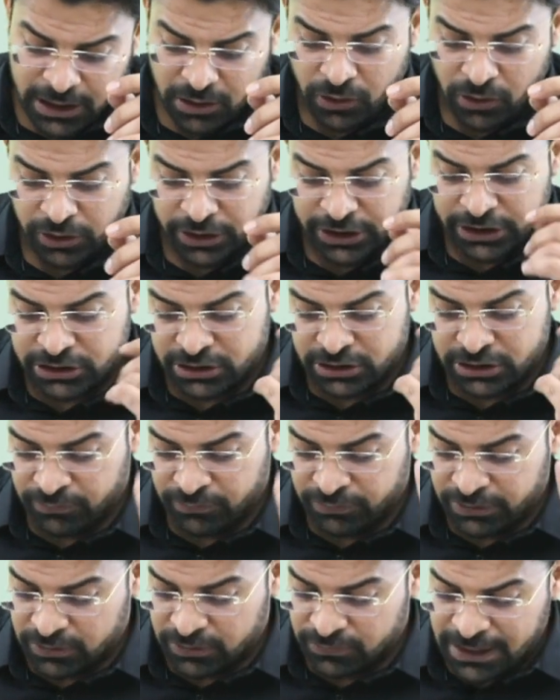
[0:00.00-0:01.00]
each term with
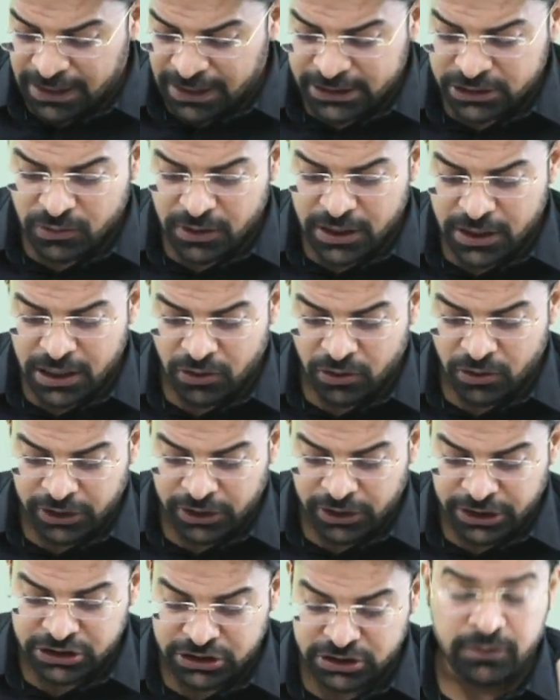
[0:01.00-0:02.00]
y square, or each
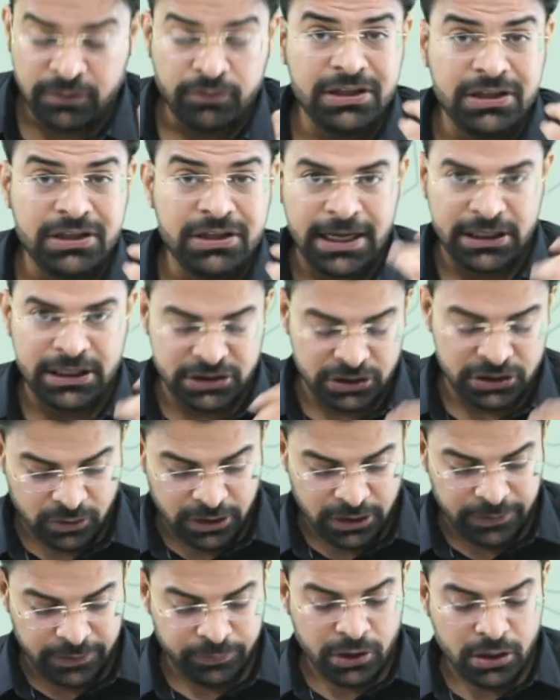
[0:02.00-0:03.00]
term with x square.
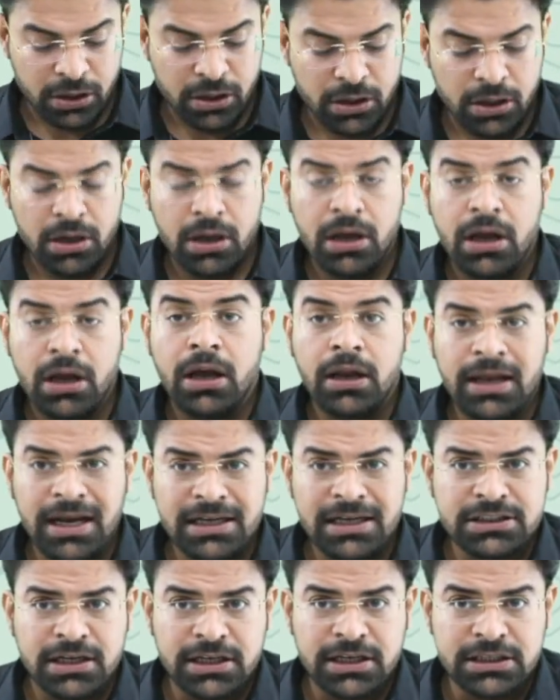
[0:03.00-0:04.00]
Let's
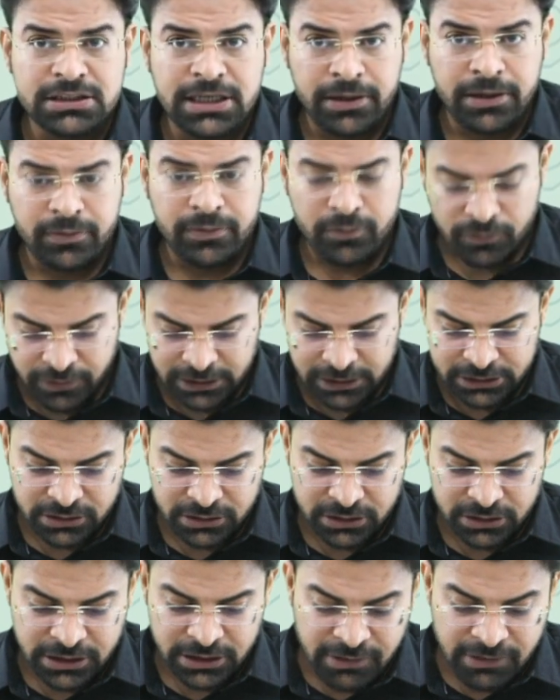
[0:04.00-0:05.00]
understand first.
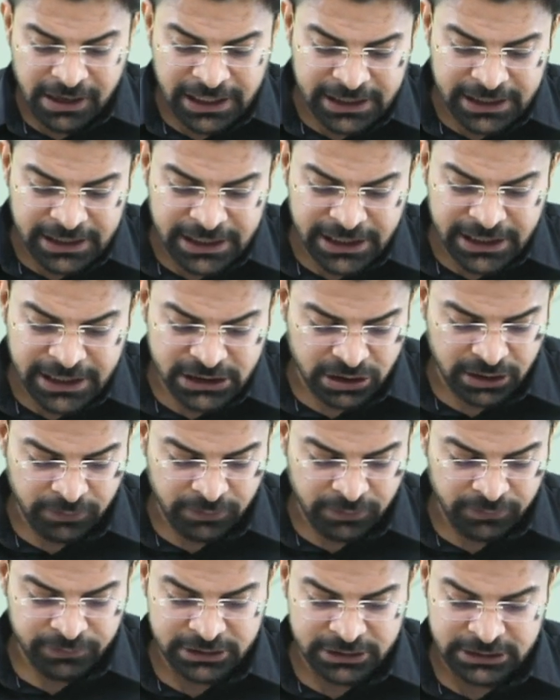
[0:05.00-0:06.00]
Divide each term
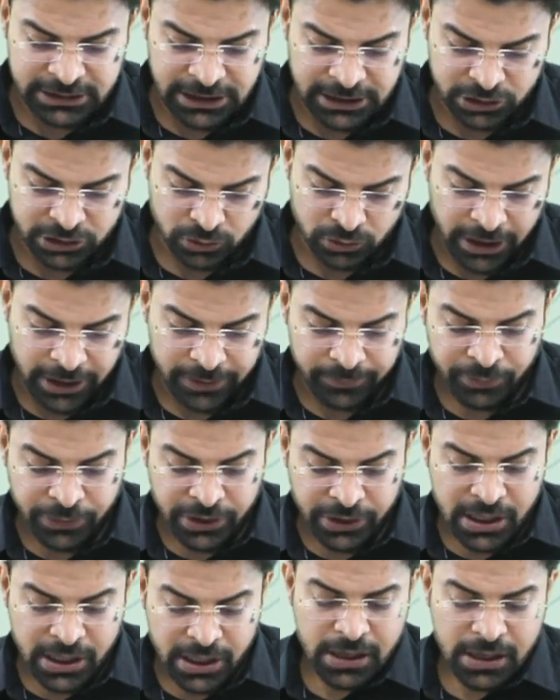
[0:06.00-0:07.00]
with z square.
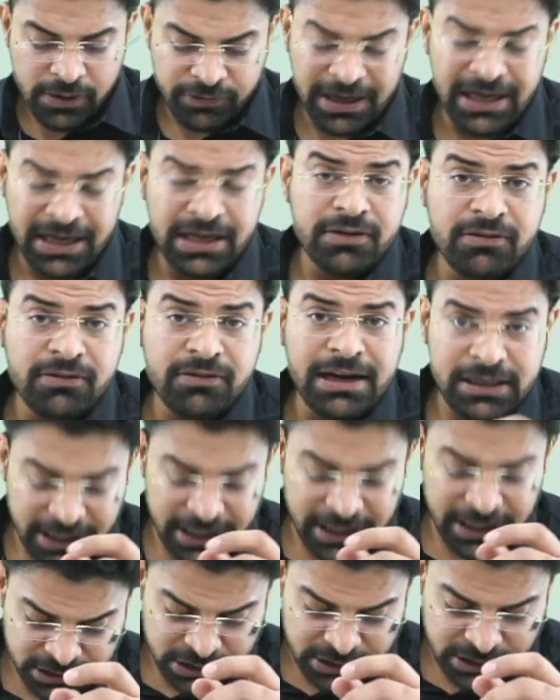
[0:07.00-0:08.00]
If I divide
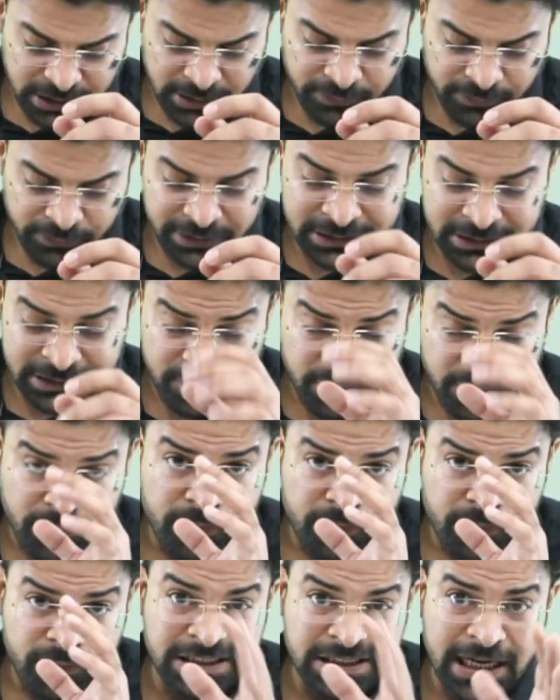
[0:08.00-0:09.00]
each term with
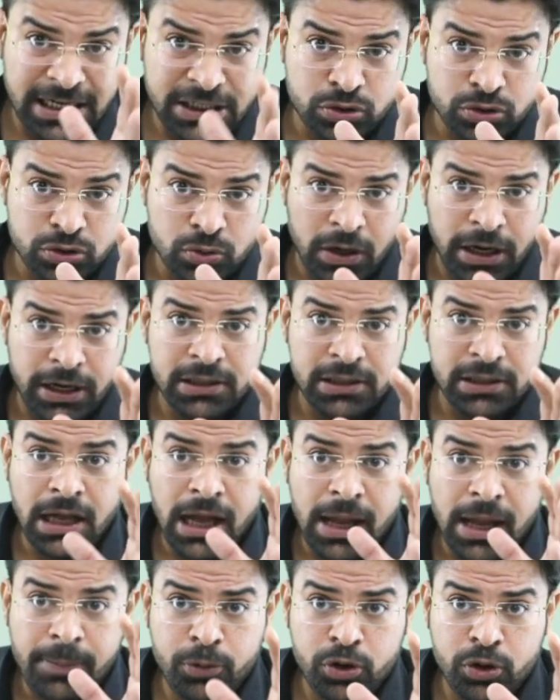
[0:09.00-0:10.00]
z square, the
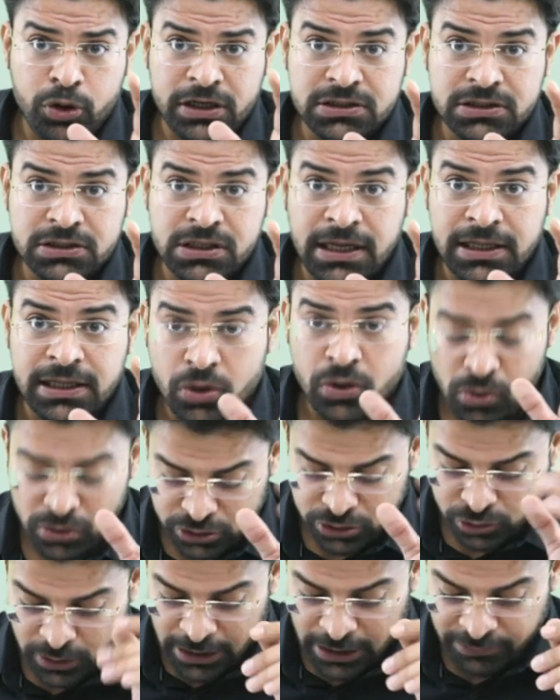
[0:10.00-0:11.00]
hypotenuse length whole
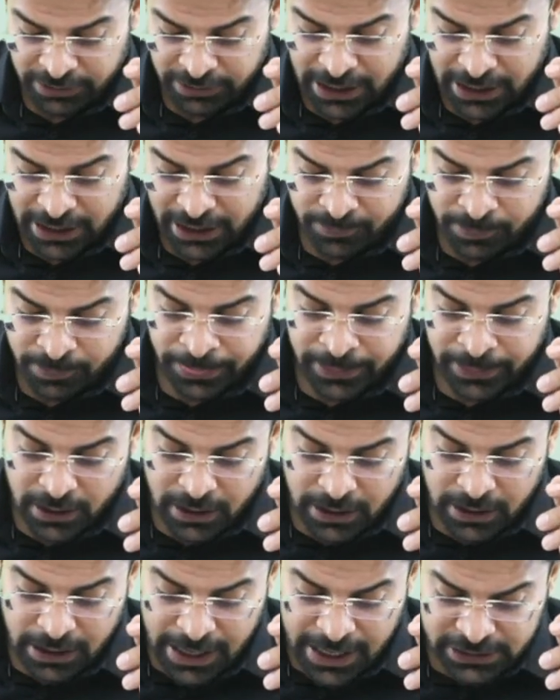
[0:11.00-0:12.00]
square, we get
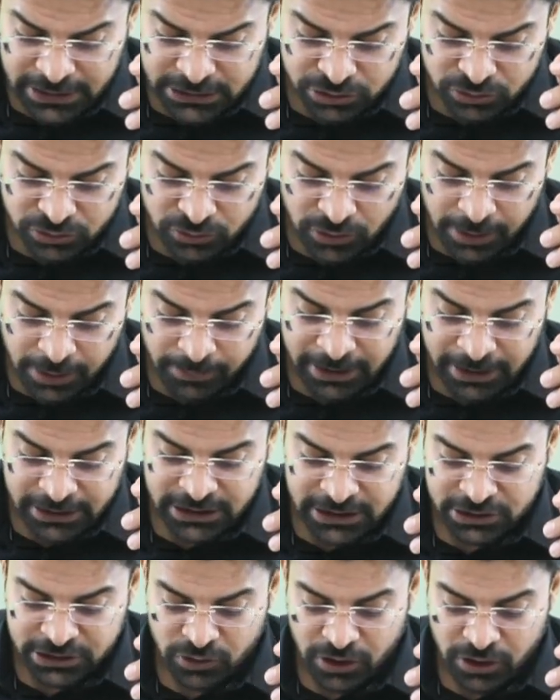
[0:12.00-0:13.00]
x square by z
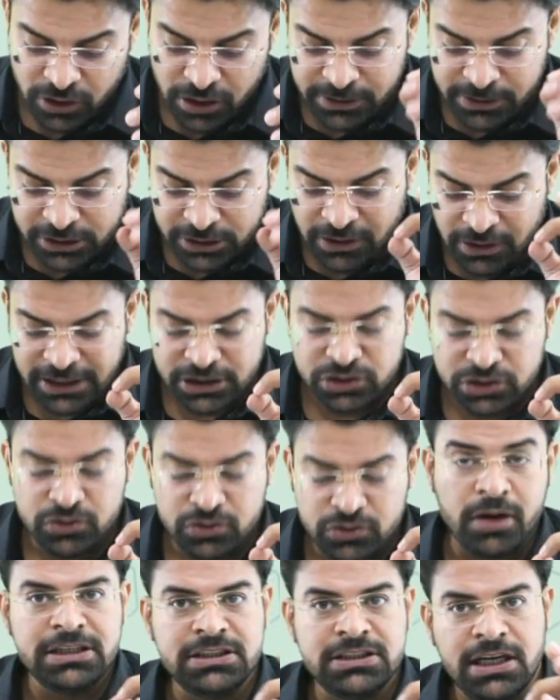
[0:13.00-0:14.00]
square plus y square by
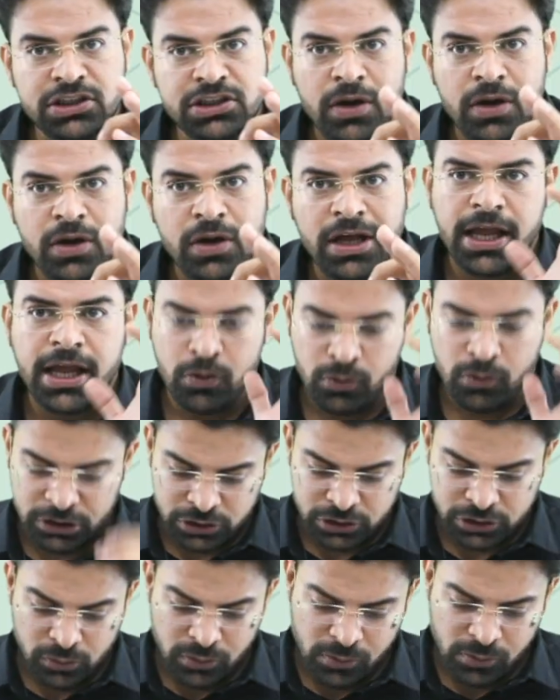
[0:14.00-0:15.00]
z square equals to
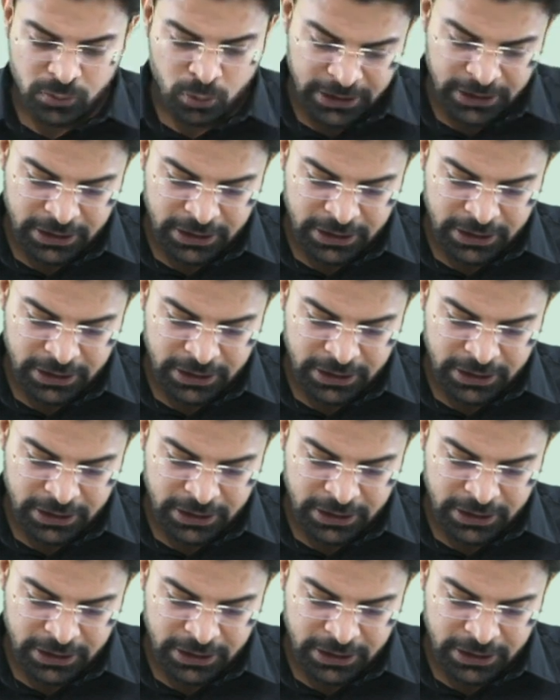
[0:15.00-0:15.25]
1.